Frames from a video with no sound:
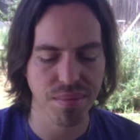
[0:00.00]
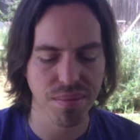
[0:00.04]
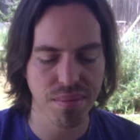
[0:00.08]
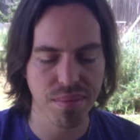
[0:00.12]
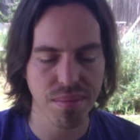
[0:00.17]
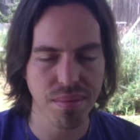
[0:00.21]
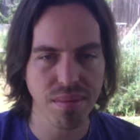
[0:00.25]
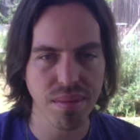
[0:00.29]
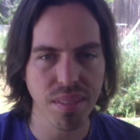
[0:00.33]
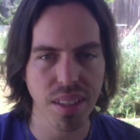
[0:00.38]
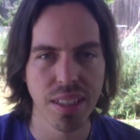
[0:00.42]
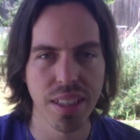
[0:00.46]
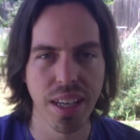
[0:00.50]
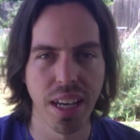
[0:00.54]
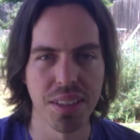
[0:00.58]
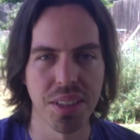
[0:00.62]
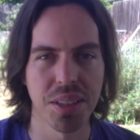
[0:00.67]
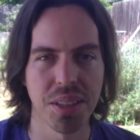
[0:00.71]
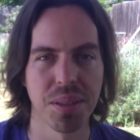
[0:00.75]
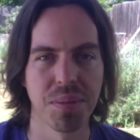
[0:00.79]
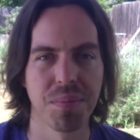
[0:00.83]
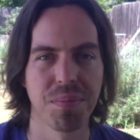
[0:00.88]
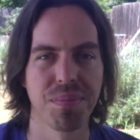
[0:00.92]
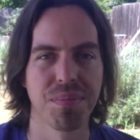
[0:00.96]
any
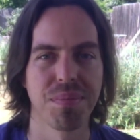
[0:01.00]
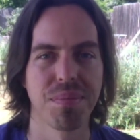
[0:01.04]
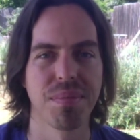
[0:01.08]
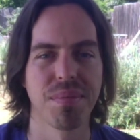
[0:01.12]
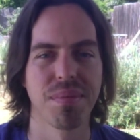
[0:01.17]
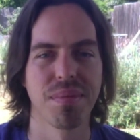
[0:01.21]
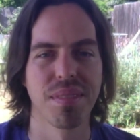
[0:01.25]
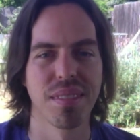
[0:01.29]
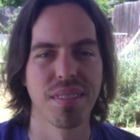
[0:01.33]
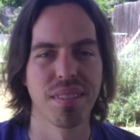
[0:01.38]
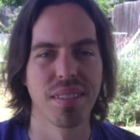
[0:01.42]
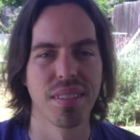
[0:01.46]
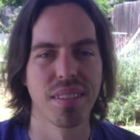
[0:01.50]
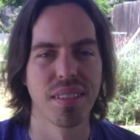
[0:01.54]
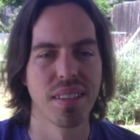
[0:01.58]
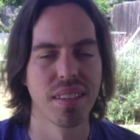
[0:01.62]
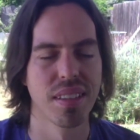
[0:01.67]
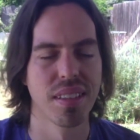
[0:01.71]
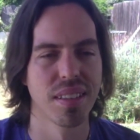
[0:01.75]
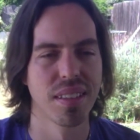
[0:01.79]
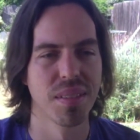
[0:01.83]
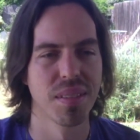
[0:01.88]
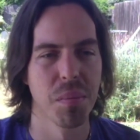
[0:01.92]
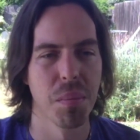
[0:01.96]
advice to any
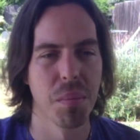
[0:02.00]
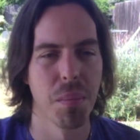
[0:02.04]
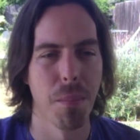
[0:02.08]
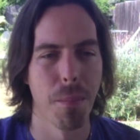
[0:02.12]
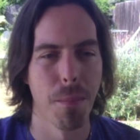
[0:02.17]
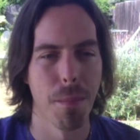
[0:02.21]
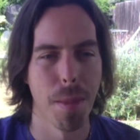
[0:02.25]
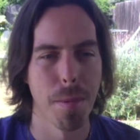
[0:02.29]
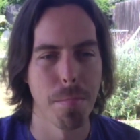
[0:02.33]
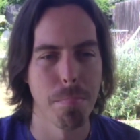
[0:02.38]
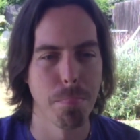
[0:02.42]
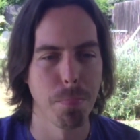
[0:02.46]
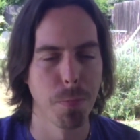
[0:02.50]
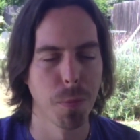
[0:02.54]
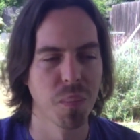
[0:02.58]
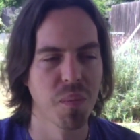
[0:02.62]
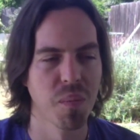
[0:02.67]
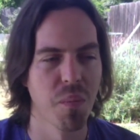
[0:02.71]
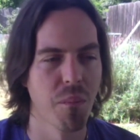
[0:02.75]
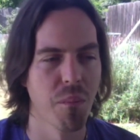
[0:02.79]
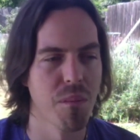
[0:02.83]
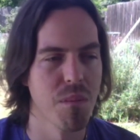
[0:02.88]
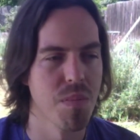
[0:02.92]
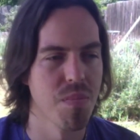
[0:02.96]
of those aspiring
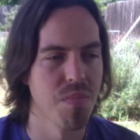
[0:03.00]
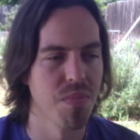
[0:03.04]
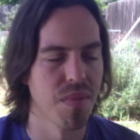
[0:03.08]
artists?